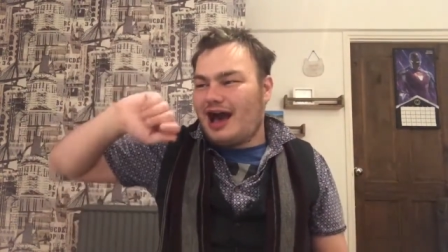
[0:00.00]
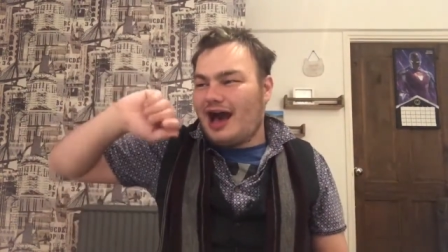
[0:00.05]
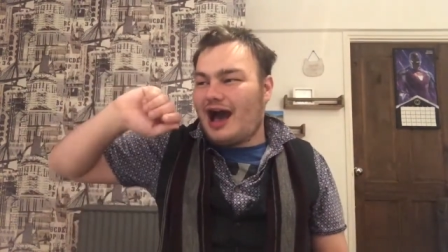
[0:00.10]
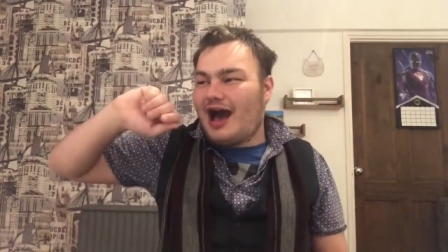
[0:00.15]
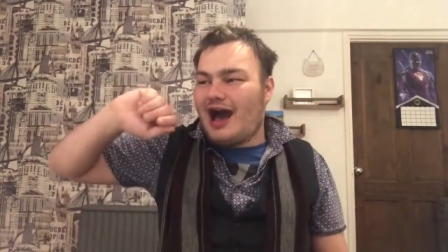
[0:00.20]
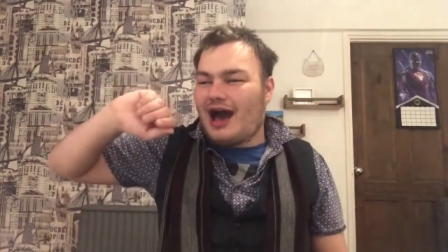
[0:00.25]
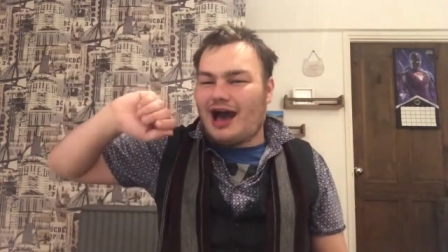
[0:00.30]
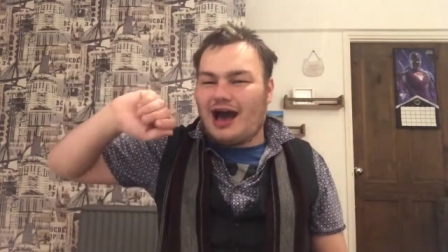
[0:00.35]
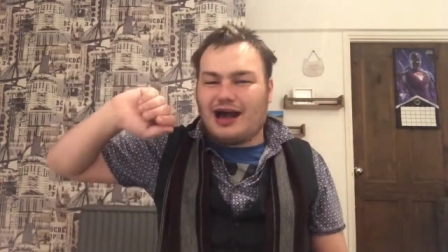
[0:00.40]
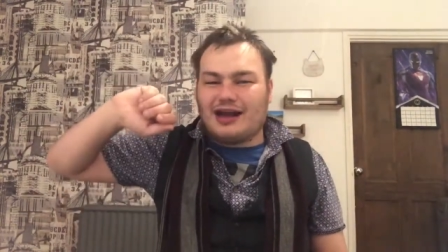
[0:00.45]

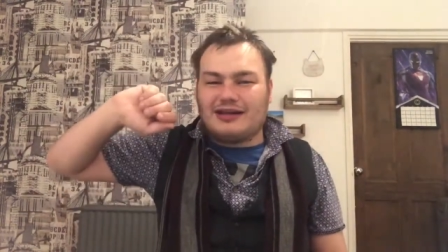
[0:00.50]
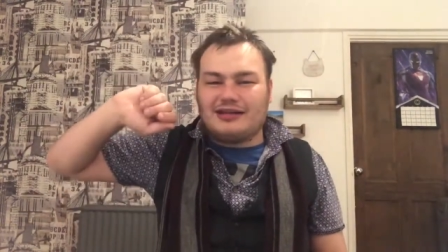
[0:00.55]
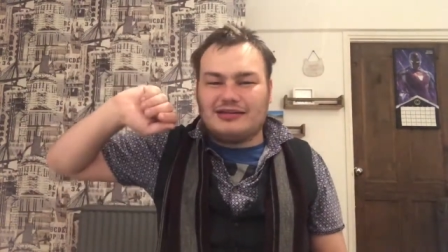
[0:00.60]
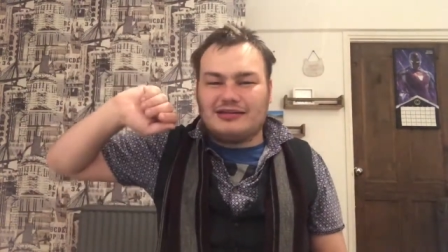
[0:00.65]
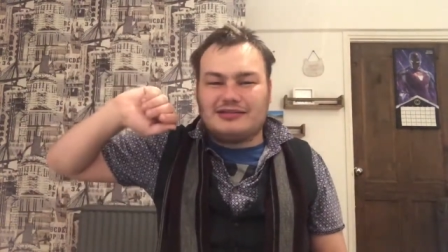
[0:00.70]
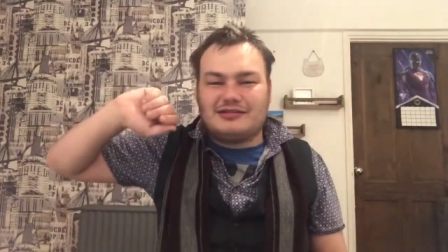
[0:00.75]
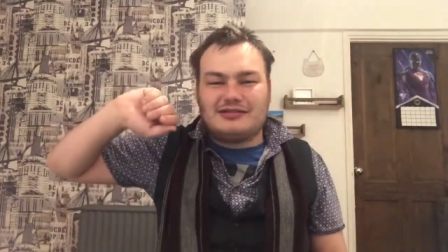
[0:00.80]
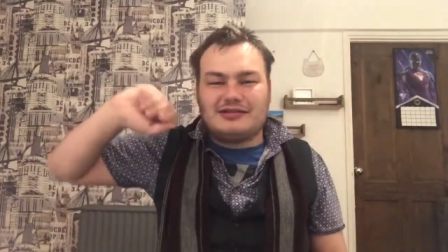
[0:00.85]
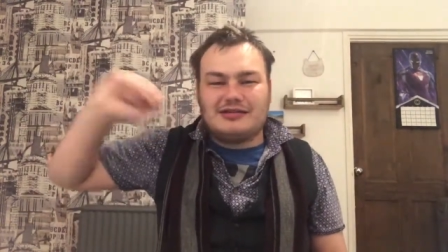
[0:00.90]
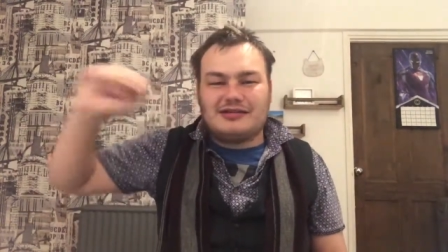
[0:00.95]

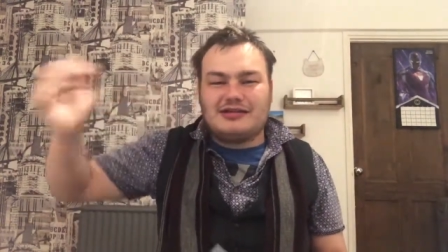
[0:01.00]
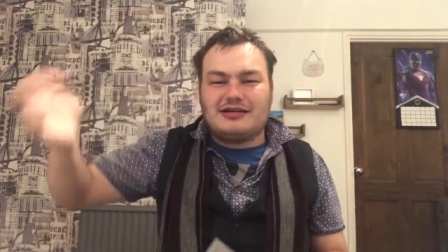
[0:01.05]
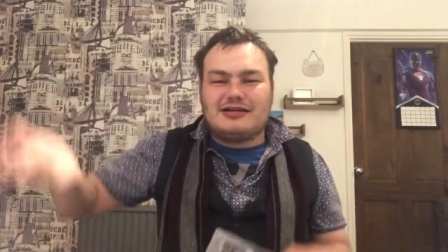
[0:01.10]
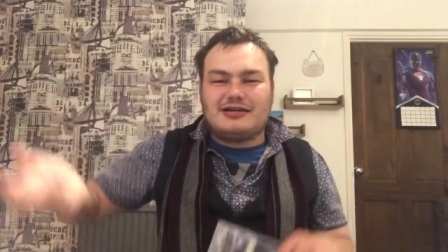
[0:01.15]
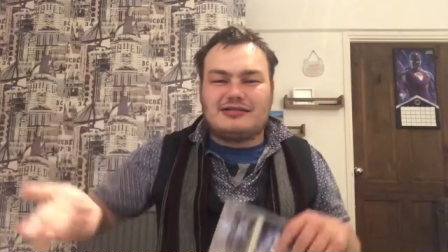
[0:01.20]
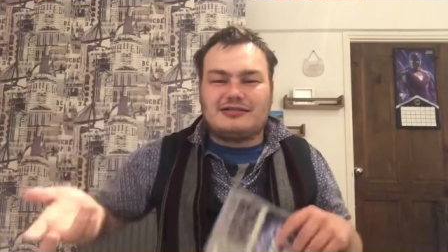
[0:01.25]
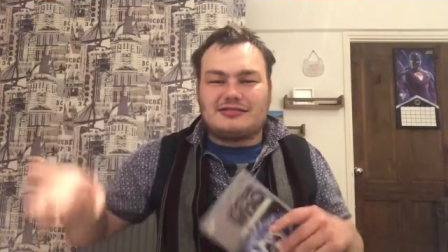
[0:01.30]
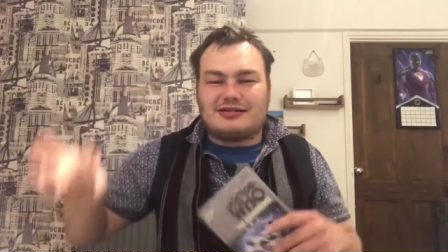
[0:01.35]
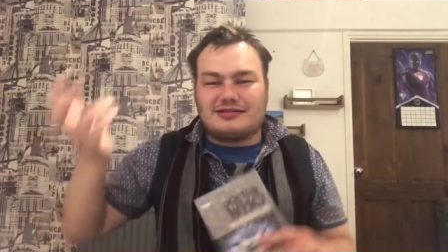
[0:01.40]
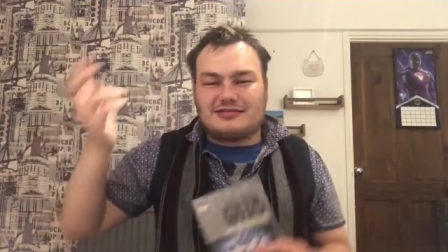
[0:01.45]
and
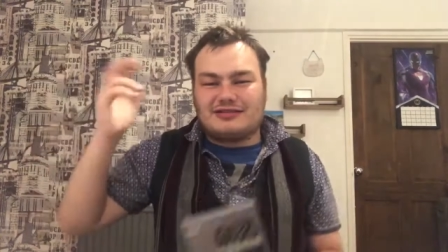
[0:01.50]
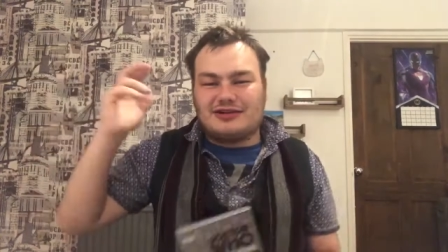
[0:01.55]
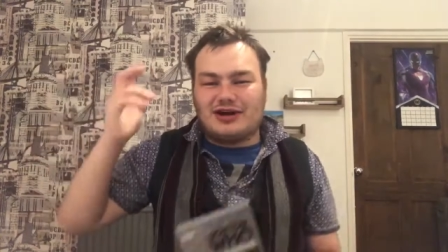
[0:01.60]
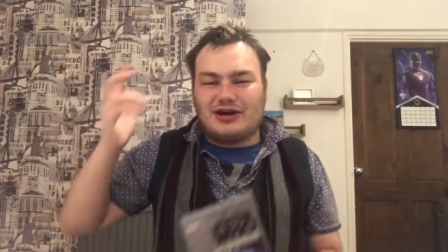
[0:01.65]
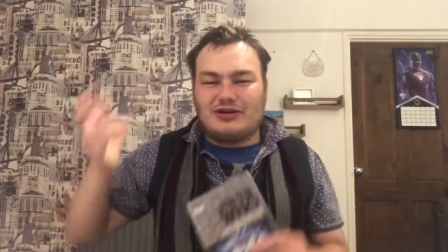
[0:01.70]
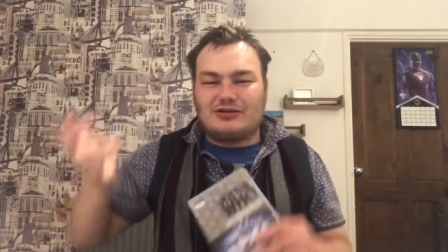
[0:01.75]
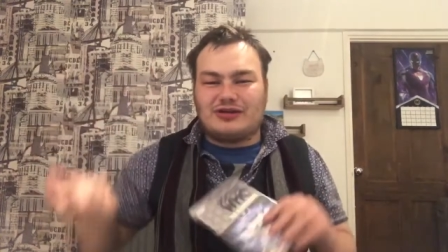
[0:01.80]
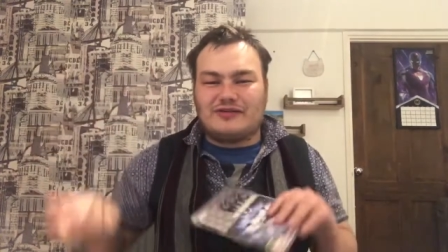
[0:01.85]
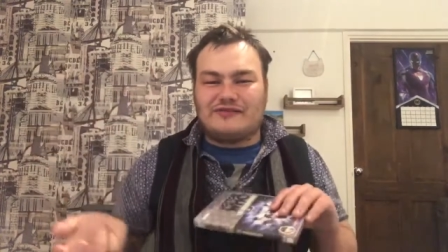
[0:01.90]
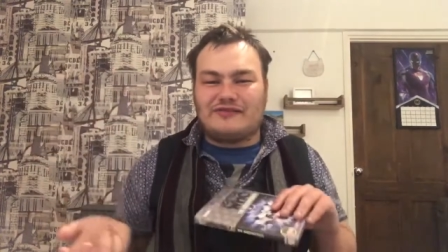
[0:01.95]
doesn't know
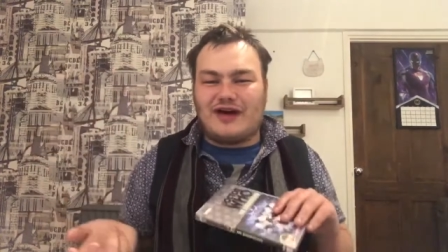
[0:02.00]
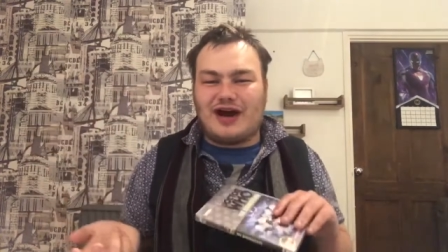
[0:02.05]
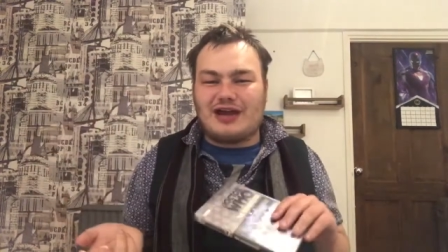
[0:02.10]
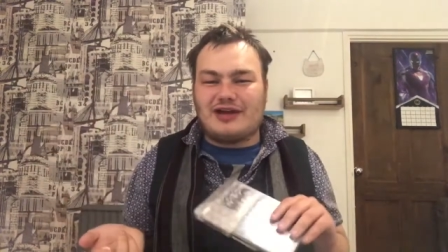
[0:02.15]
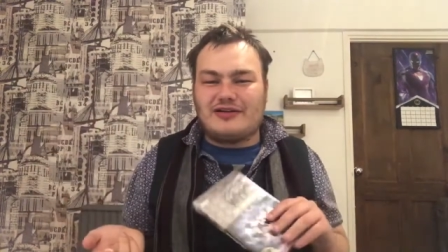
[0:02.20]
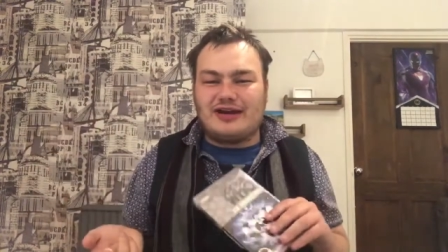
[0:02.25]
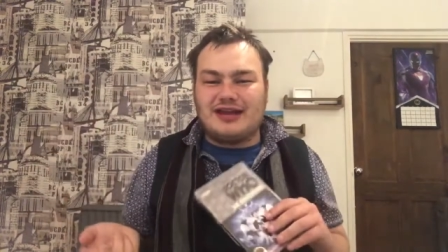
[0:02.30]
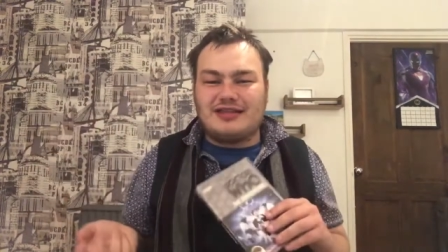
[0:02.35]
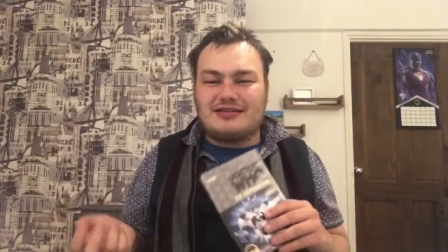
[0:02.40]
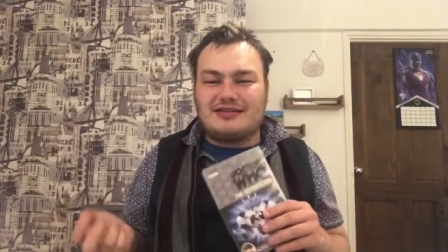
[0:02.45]
how to
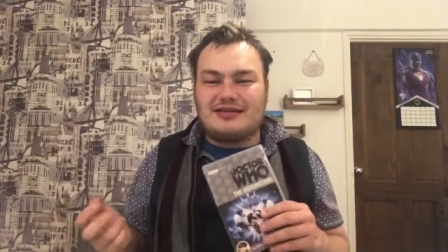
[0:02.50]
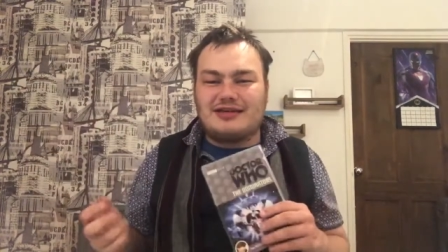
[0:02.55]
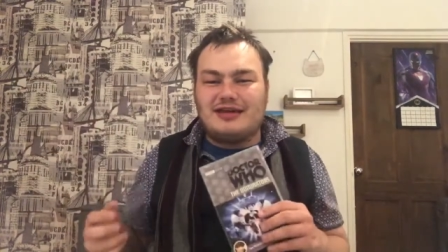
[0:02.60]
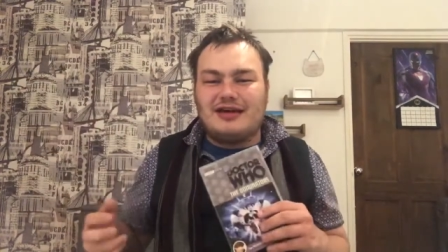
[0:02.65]
fire it.